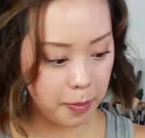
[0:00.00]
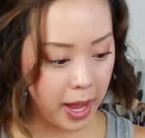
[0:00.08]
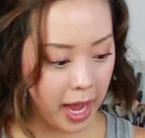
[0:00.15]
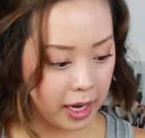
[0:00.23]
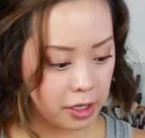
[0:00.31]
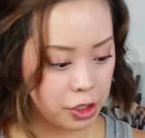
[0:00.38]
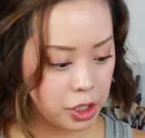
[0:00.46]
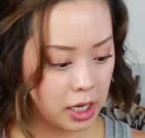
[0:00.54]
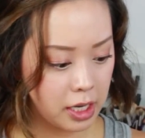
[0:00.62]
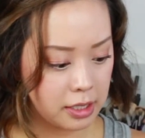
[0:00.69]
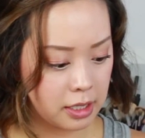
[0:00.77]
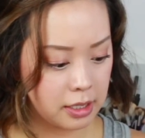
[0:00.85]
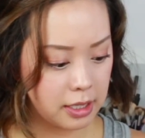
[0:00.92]
the packaging
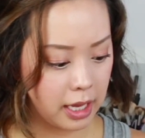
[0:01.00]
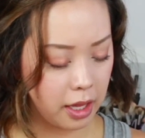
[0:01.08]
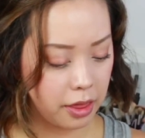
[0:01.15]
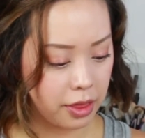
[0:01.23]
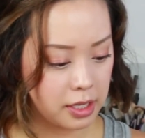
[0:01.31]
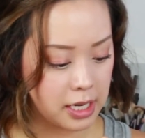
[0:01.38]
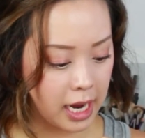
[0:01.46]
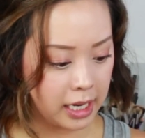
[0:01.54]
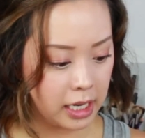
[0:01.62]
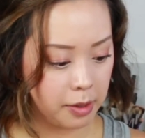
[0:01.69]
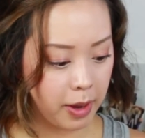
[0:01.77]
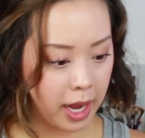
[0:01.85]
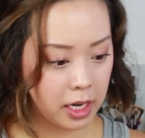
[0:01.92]
because it's like the
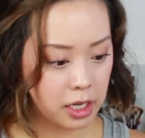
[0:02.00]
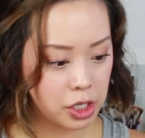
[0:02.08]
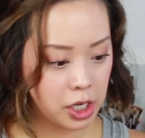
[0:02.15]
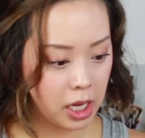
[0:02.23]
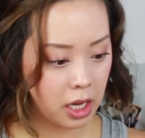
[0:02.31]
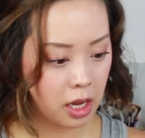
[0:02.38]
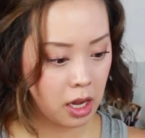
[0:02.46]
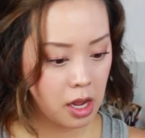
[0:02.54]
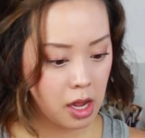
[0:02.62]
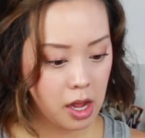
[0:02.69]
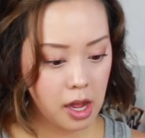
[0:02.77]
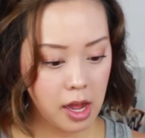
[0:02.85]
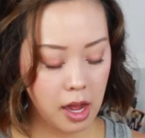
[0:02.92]
tiny packaging
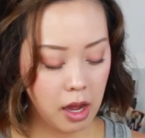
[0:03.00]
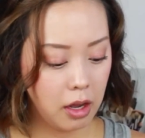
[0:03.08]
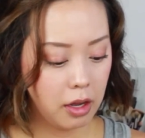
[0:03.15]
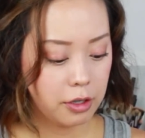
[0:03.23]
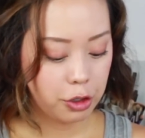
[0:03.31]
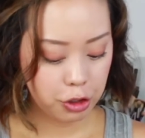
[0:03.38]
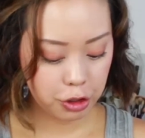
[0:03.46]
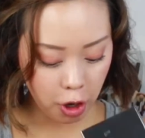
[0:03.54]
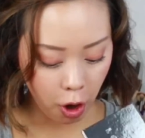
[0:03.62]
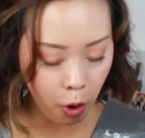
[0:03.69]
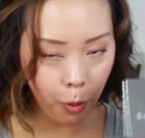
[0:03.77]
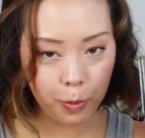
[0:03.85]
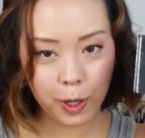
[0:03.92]

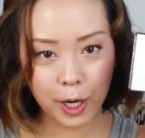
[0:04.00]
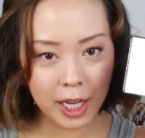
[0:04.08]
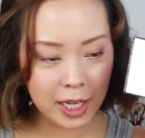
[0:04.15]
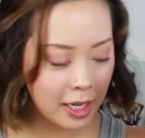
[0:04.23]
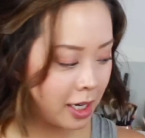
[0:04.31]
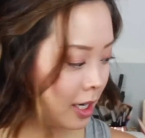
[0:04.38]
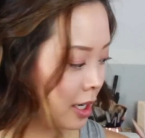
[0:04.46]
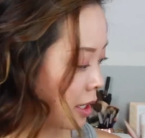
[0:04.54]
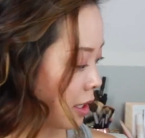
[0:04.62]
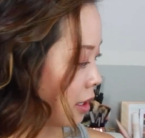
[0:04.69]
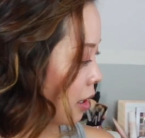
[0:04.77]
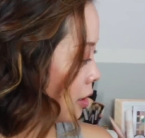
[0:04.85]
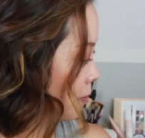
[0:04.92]
so
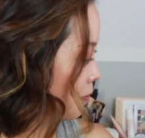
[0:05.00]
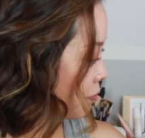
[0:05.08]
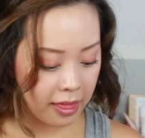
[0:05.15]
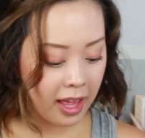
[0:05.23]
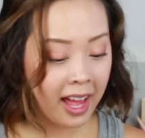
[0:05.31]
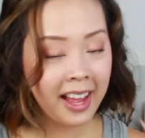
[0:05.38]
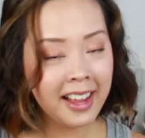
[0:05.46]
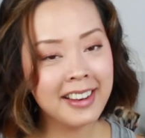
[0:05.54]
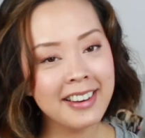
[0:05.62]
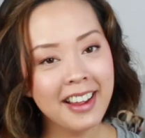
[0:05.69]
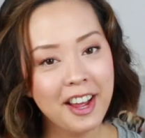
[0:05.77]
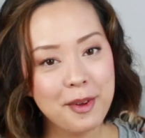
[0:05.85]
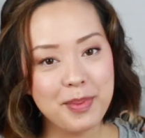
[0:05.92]
pretty and
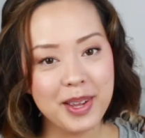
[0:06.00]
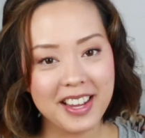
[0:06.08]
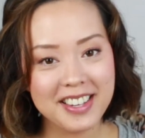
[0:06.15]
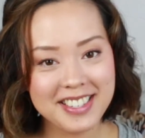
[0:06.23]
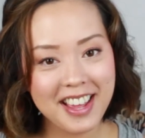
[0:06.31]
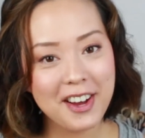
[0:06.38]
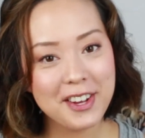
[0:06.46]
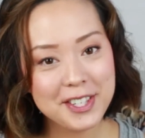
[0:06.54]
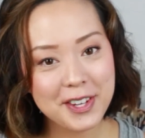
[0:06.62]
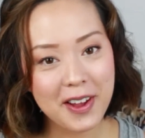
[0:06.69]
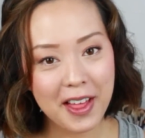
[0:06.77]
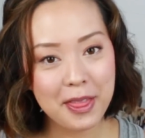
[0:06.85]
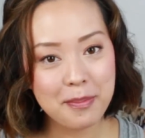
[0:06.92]
then, because they
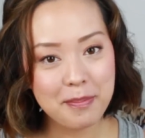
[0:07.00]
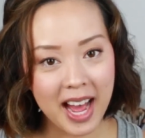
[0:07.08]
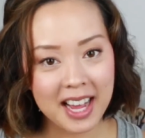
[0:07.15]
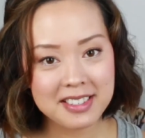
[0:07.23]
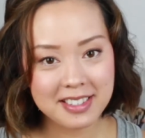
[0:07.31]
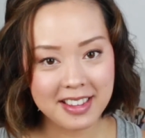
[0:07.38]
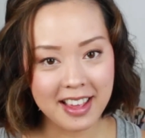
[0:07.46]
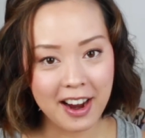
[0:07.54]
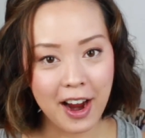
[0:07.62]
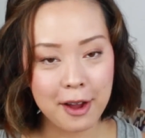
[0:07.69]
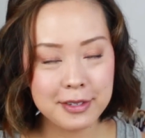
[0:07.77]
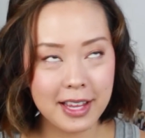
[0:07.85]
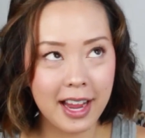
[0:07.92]
also had the mats there,
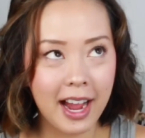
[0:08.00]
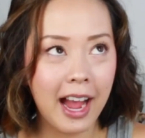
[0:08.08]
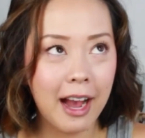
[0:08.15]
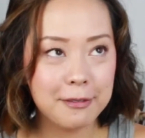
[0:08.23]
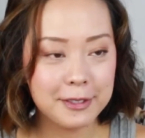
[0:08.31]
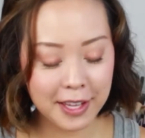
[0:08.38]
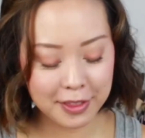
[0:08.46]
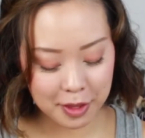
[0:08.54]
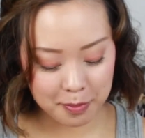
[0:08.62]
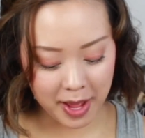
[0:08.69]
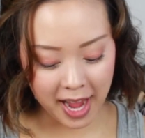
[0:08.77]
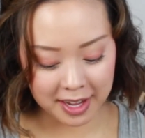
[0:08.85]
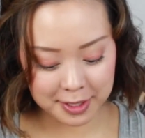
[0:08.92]
I was like, I have to get the
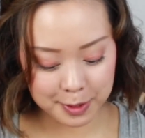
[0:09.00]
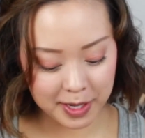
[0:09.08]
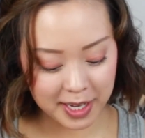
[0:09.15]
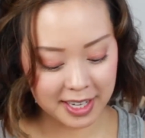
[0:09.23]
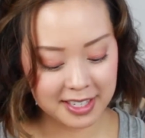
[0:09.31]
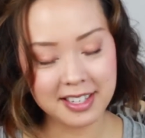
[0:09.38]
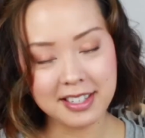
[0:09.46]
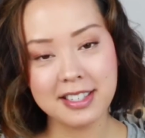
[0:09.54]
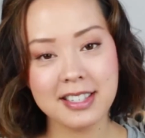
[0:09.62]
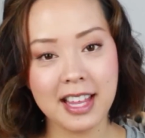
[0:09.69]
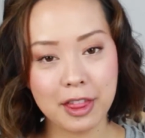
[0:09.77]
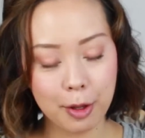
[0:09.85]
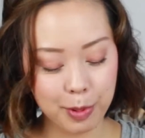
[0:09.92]
mats because this
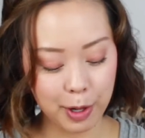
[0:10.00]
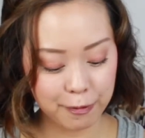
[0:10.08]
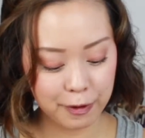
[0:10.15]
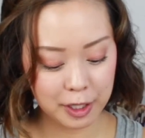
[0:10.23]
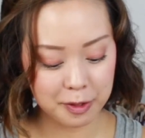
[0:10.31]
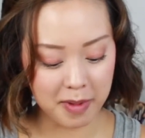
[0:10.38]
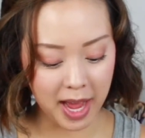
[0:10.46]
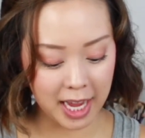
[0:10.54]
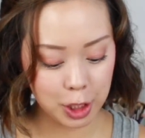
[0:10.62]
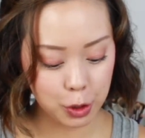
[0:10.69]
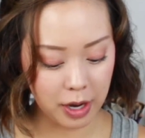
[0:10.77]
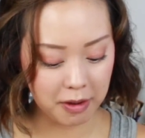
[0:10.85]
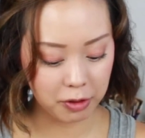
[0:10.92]
is like the perfect
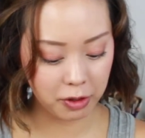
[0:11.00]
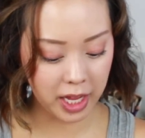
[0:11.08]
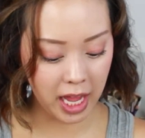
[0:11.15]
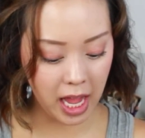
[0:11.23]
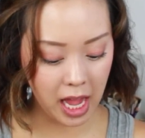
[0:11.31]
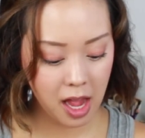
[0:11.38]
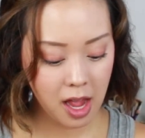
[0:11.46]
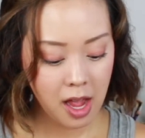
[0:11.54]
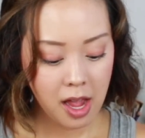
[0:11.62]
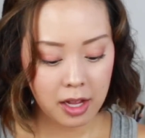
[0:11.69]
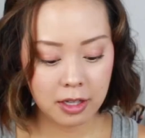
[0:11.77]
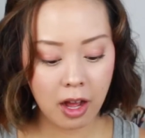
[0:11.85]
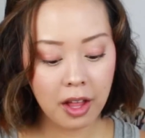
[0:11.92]
matte travel kit.
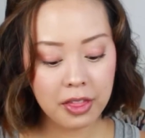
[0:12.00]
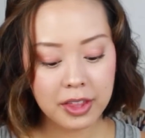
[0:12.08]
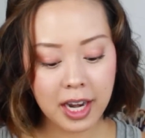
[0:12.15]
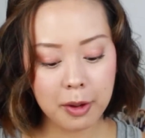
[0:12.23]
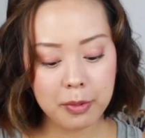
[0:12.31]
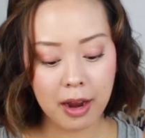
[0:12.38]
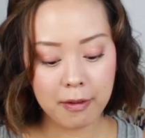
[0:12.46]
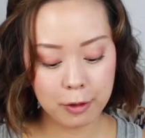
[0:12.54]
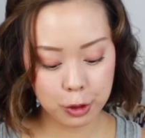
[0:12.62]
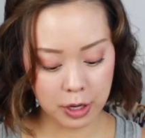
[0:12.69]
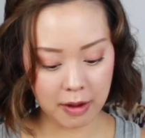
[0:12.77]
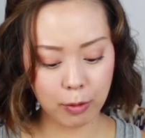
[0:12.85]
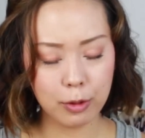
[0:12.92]
Not that I would ever
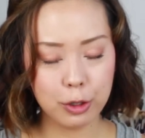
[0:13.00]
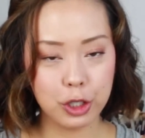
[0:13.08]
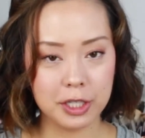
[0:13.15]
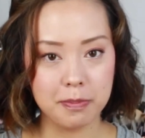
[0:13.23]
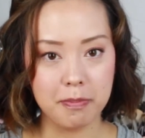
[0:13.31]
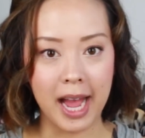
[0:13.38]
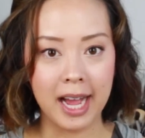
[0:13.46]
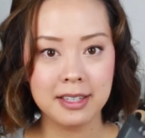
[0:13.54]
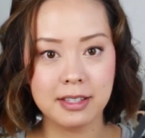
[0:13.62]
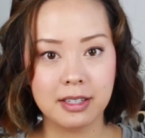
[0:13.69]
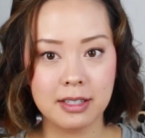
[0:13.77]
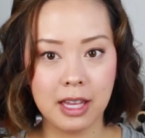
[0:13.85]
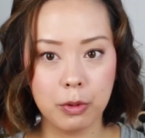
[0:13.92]
travel with just
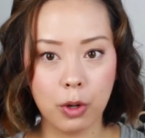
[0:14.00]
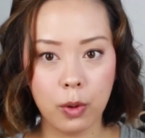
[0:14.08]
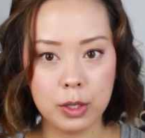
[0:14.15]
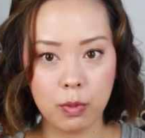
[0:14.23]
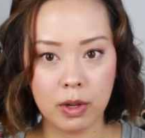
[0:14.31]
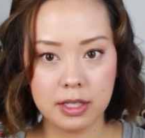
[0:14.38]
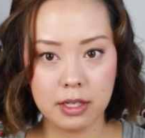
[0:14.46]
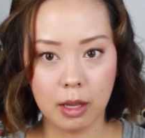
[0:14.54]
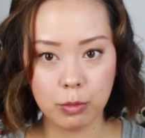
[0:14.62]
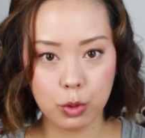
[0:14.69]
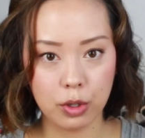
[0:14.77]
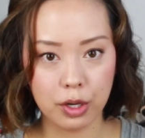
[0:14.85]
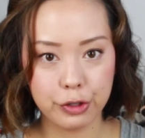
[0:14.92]
mats because I would always want
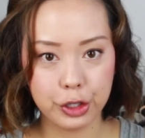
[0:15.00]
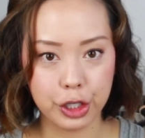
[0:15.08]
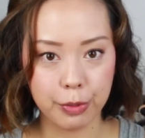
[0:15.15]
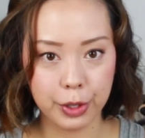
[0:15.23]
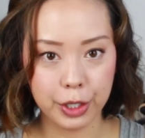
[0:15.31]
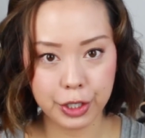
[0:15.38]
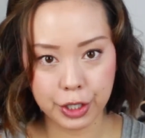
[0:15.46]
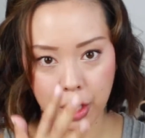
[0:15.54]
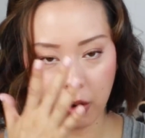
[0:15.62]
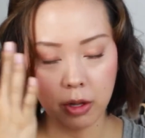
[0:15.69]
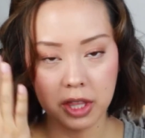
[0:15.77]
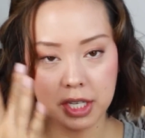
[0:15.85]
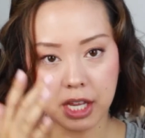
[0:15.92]
some sort of shimmer to go
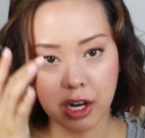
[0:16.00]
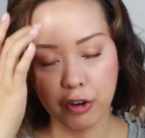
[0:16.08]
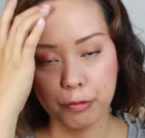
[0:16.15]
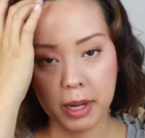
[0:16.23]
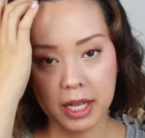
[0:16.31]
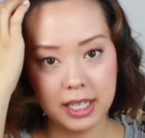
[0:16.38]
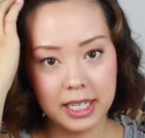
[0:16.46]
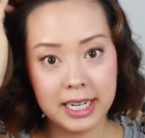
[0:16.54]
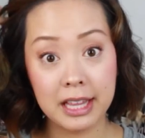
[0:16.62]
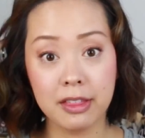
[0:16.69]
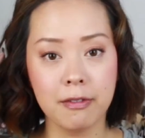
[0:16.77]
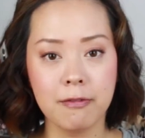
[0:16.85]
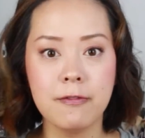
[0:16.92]
on the center of my lid
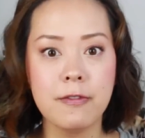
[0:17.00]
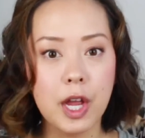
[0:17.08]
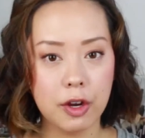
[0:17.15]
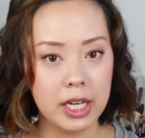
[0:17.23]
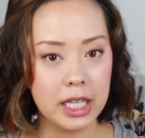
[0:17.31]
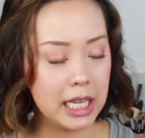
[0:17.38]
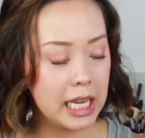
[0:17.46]
at the very